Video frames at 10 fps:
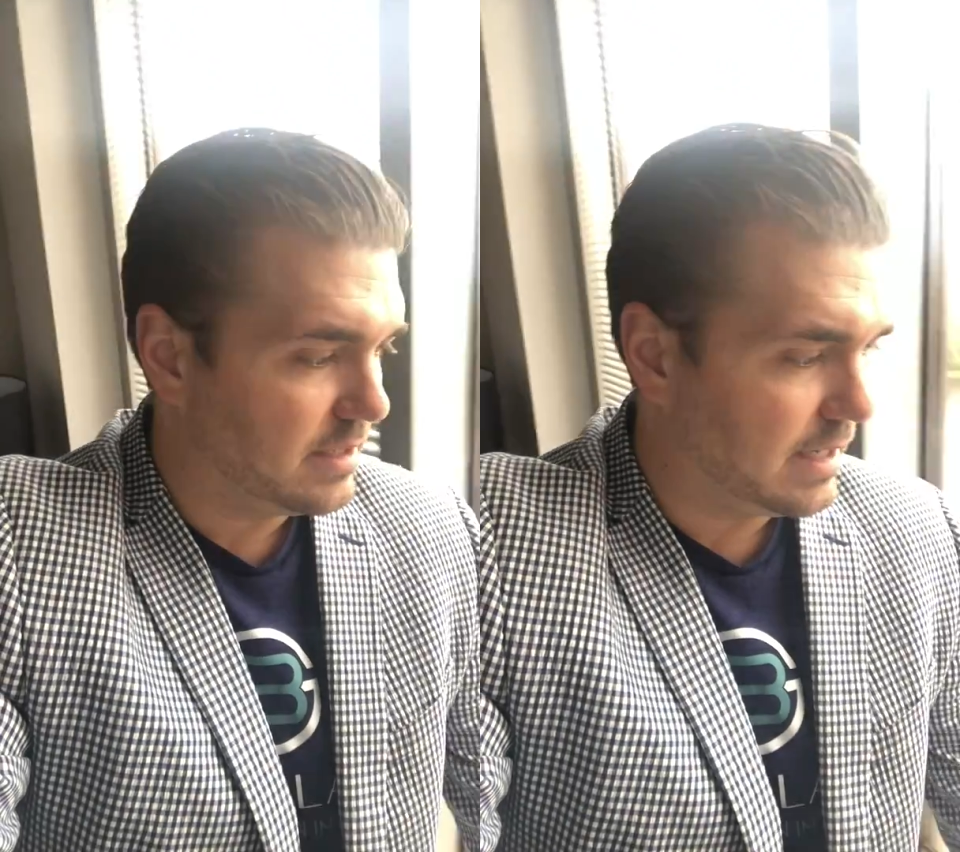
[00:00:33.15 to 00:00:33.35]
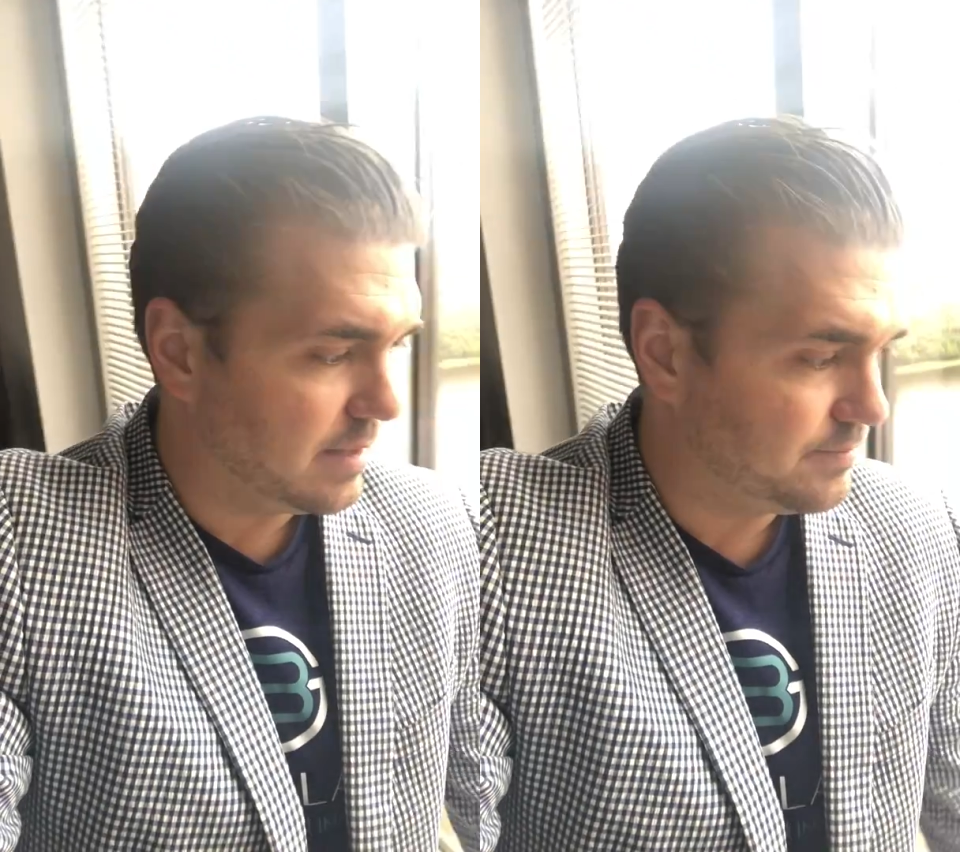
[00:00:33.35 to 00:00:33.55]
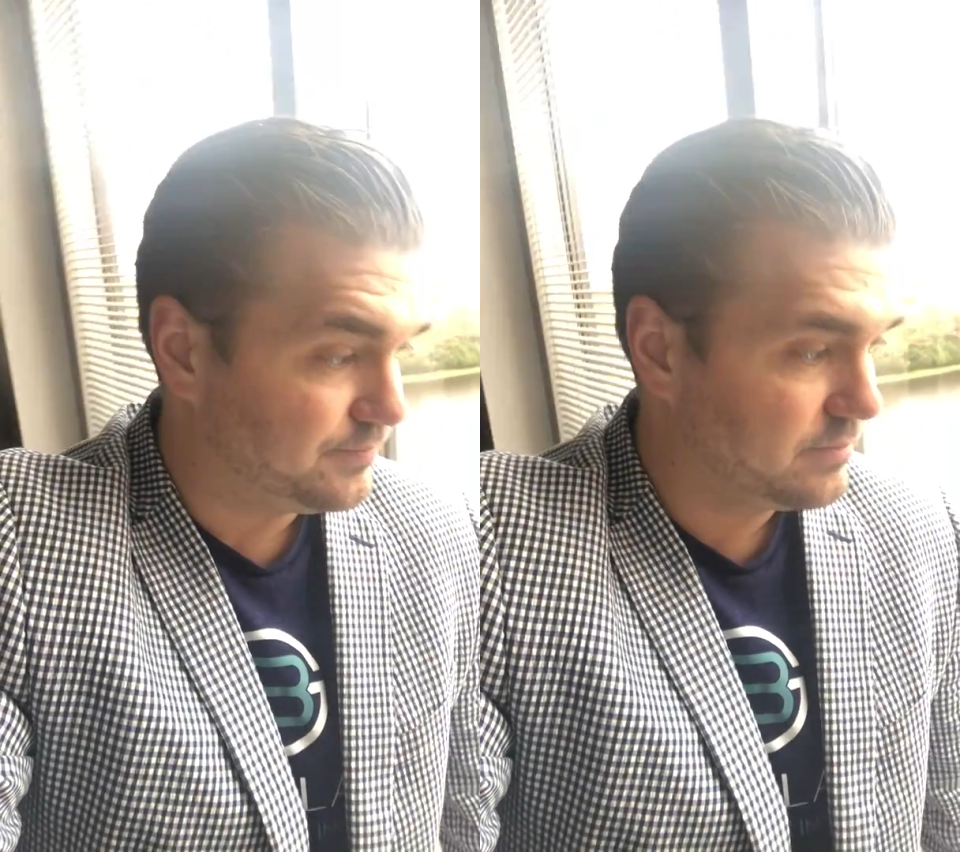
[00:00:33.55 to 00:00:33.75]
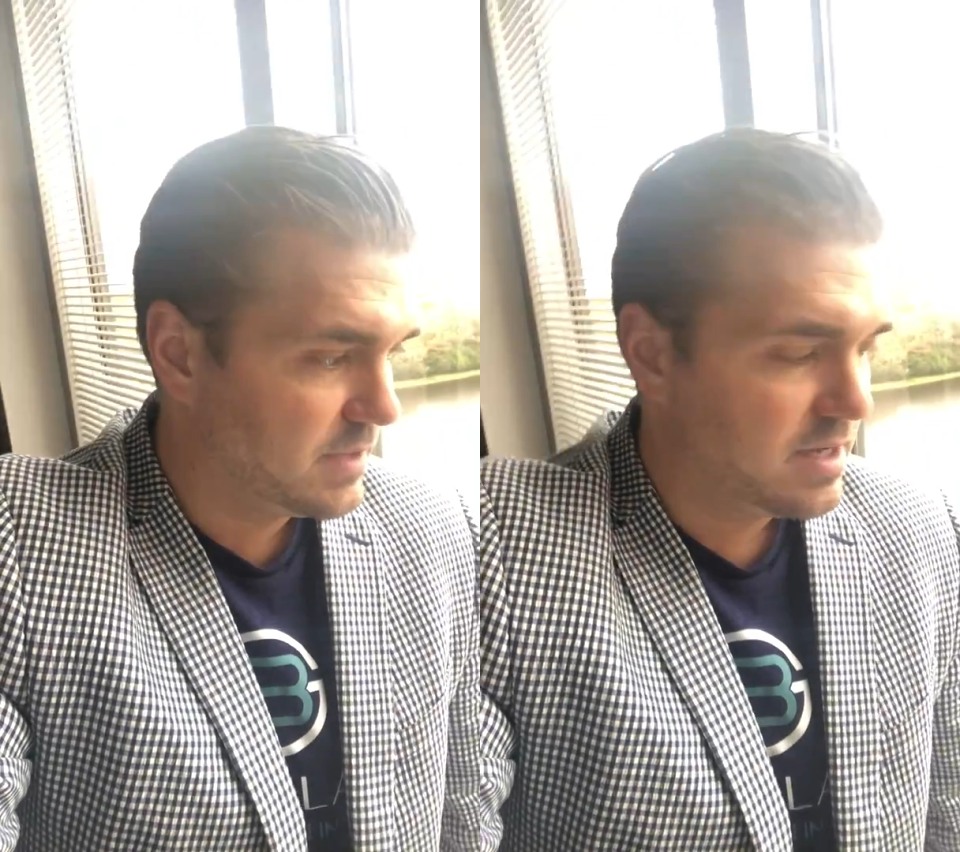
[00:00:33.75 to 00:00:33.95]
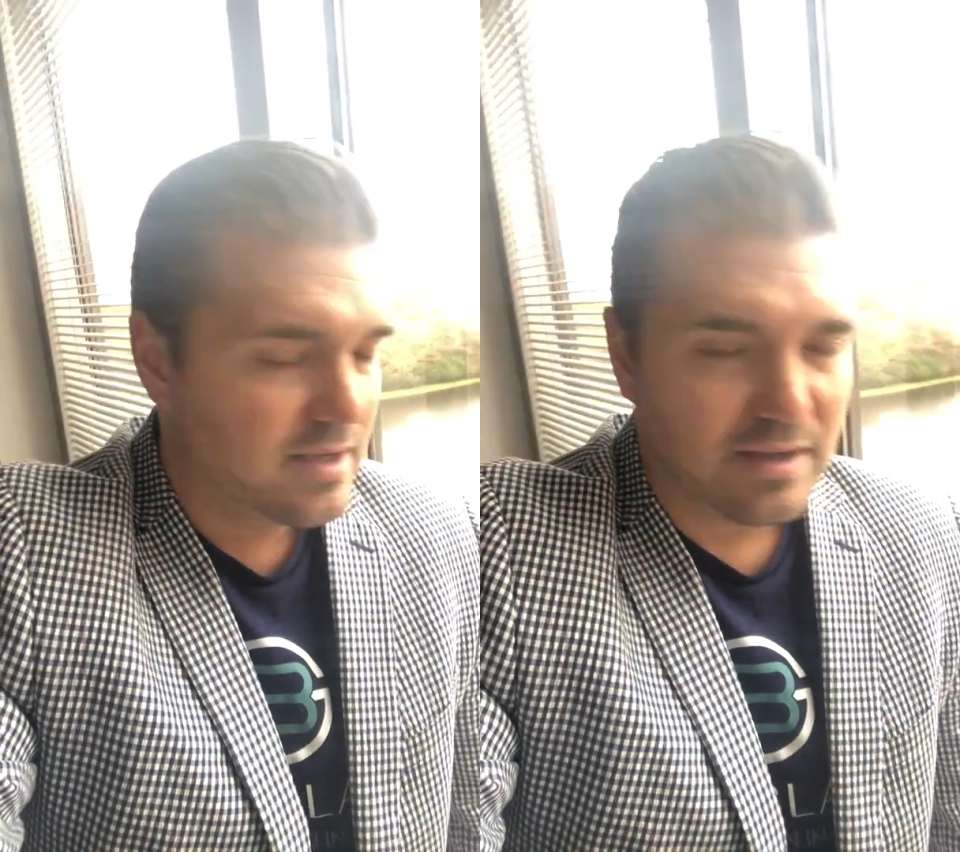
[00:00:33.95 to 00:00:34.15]
Um,
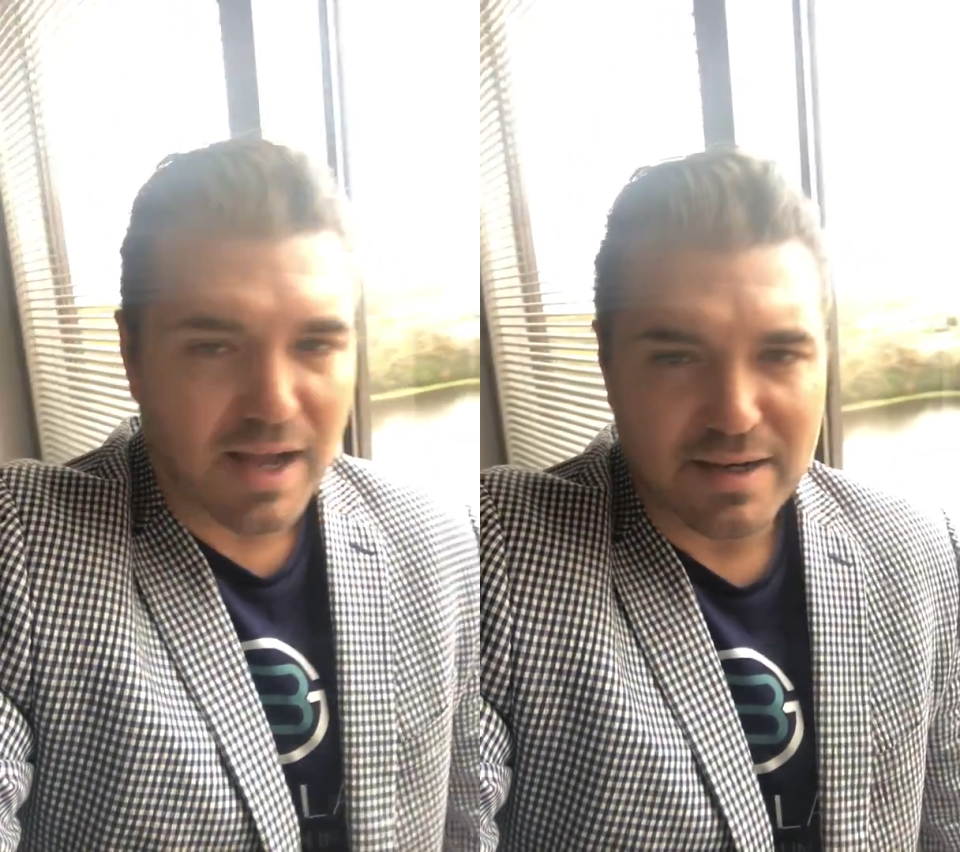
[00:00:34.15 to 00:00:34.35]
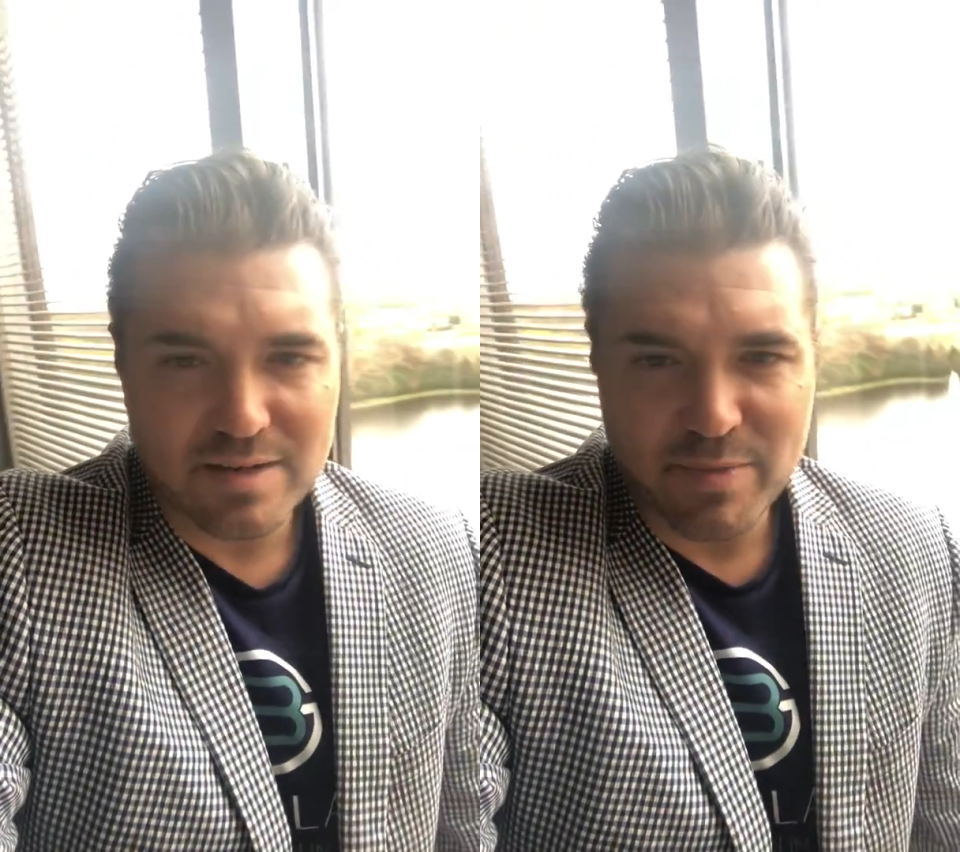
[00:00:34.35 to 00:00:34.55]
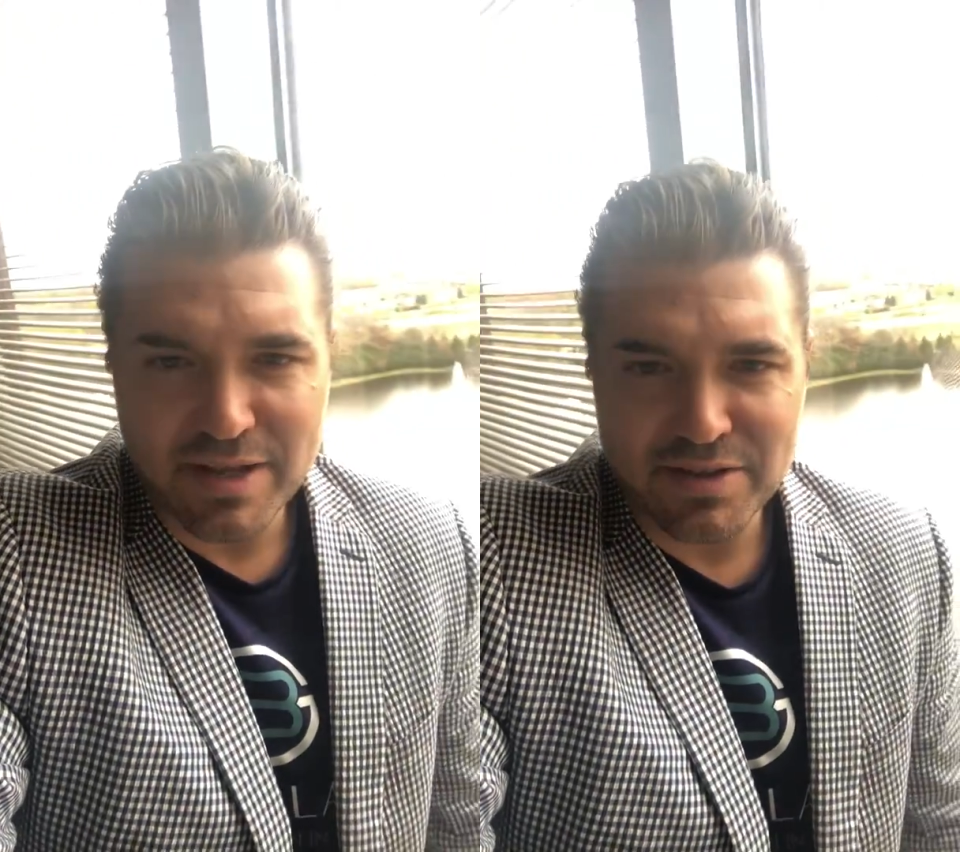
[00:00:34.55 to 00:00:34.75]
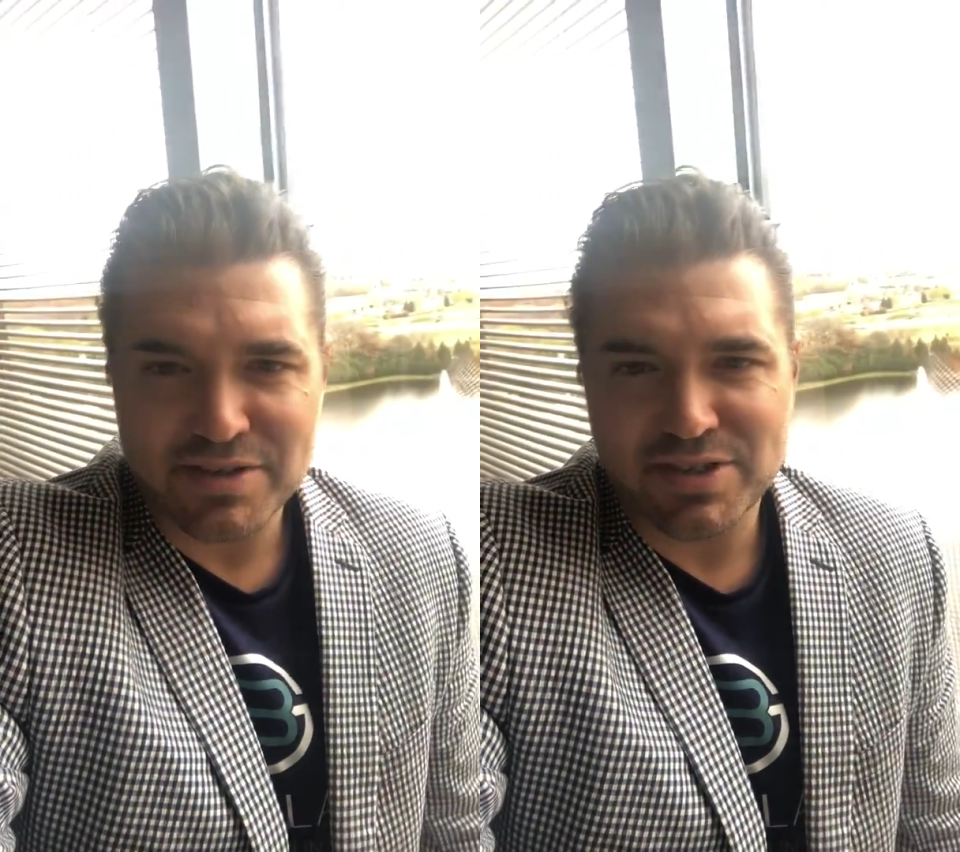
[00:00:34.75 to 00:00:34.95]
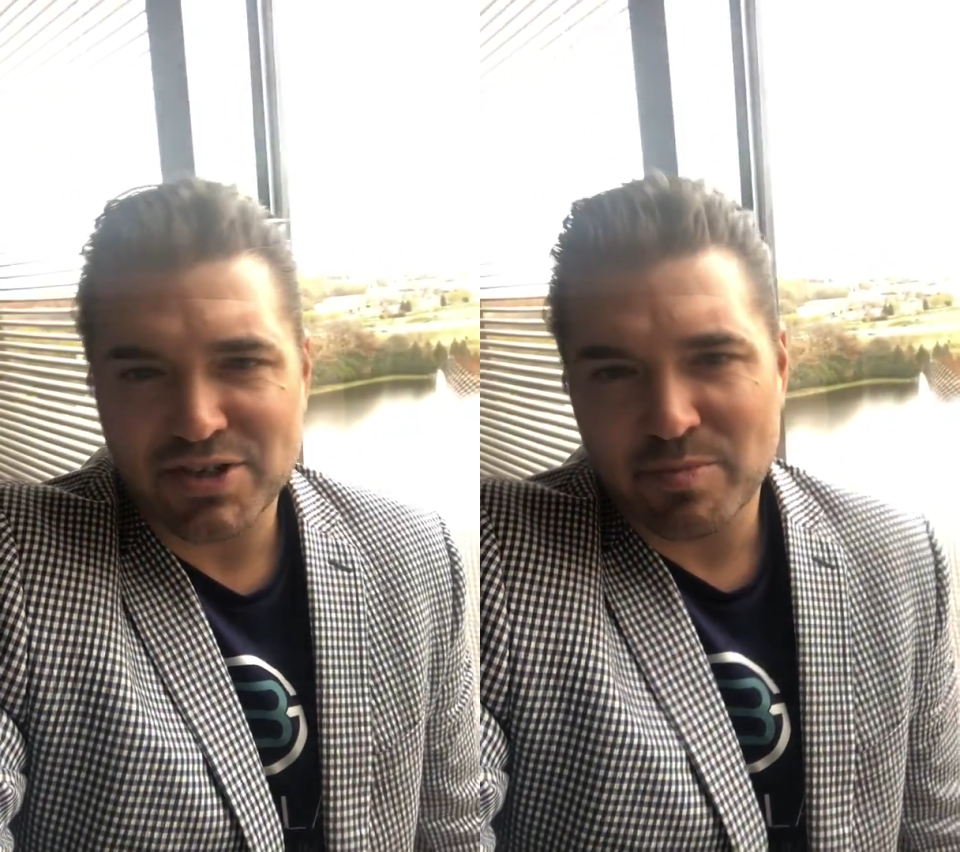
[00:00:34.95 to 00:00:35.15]
I didn't make the
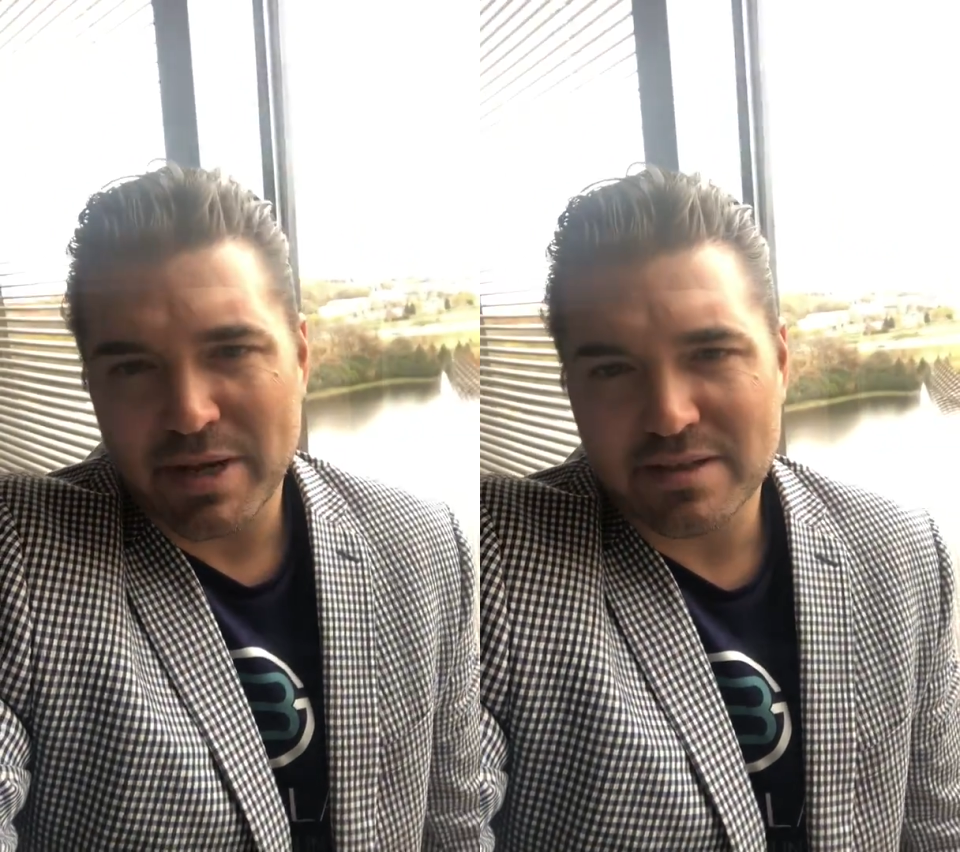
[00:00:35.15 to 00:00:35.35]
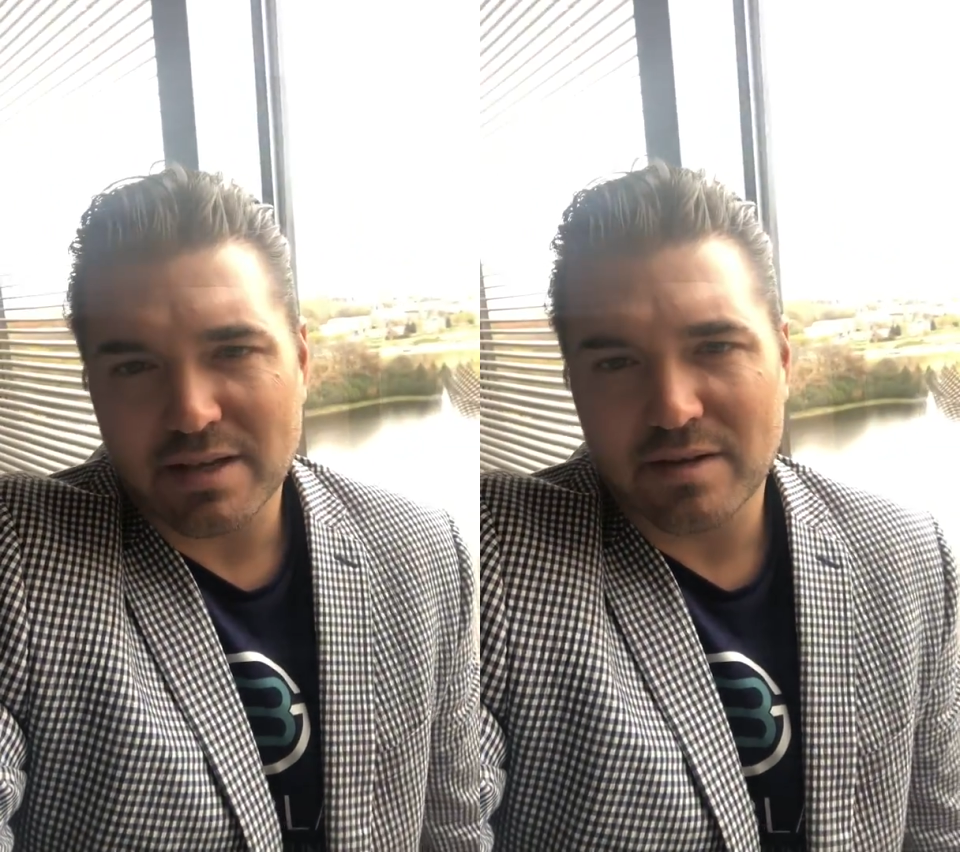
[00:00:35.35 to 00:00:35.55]
decision based